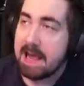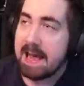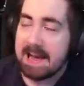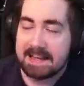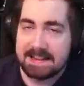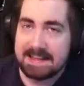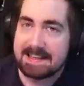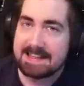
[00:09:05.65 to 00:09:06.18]

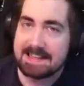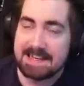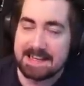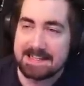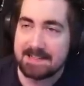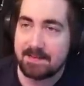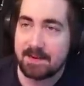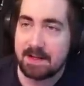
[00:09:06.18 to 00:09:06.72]
I think it
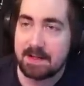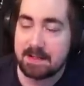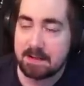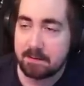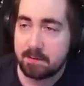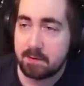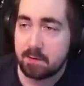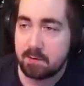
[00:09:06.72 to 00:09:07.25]
is very
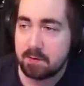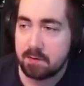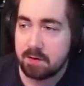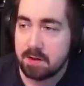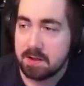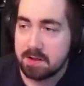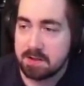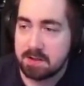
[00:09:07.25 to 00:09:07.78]
difficult
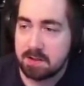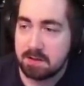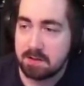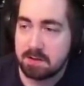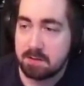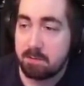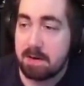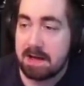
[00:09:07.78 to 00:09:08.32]

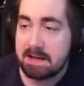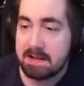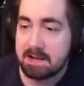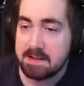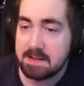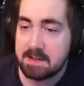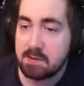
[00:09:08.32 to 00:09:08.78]
to balance.